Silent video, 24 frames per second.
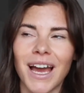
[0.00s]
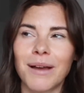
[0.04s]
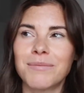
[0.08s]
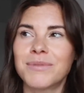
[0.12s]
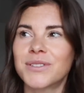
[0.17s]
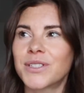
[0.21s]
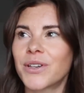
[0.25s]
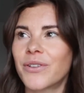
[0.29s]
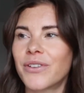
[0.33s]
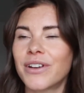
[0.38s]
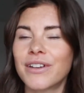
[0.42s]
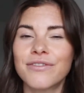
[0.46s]
I'm
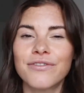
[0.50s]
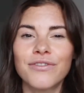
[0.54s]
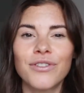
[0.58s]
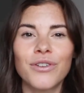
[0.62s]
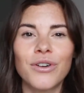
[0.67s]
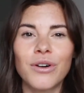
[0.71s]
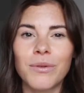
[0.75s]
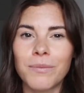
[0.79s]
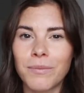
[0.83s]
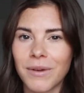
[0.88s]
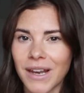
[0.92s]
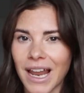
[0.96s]
sorry
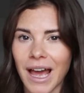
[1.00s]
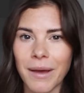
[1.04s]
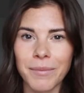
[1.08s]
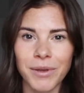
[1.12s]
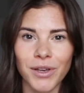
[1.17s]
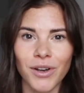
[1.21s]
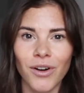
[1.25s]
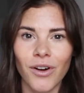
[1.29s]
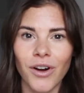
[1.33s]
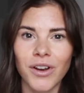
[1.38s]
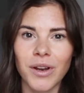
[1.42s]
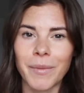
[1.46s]
for
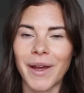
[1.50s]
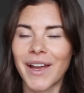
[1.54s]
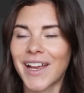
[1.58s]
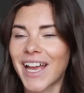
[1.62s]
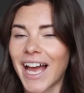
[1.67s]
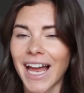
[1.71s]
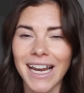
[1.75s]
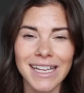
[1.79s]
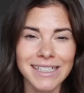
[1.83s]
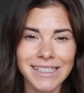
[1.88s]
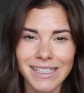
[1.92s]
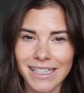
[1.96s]
blabbing on about
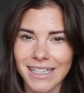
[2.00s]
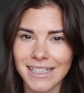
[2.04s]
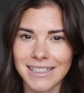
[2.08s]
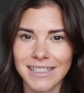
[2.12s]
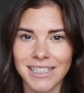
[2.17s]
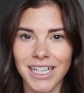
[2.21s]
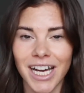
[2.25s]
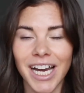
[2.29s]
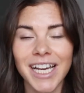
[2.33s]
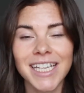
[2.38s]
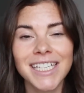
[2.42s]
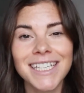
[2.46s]
calisthenics
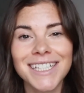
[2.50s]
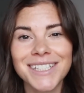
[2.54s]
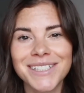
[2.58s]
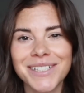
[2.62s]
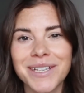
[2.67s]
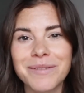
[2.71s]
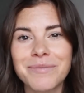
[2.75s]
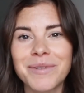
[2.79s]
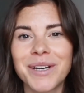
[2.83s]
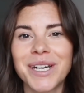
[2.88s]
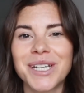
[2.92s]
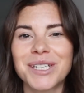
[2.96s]
and hiking
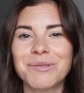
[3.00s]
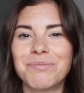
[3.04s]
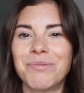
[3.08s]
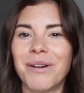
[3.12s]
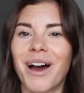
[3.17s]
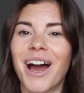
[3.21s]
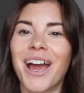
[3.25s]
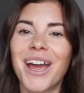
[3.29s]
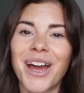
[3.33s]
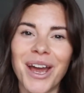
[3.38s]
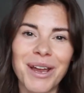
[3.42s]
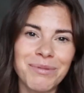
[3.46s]
so much,
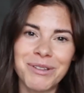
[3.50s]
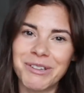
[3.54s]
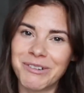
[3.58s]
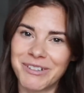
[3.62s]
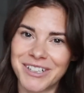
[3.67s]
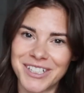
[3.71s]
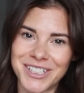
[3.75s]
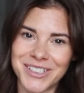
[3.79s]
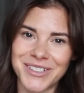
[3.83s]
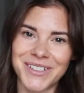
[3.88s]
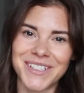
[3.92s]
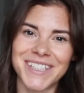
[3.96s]
but I hope you
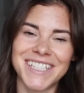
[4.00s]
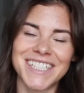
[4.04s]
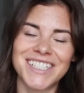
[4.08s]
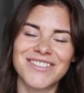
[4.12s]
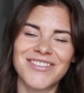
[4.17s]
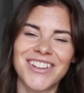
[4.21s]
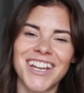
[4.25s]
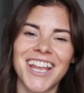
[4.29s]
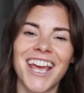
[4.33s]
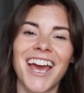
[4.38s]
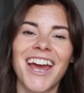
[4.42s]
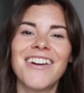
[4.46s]
enjoyed this
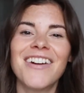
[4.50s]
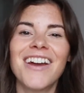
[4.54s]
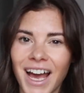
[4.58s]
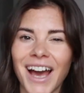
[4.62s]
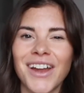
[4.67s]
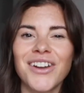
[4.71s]
video.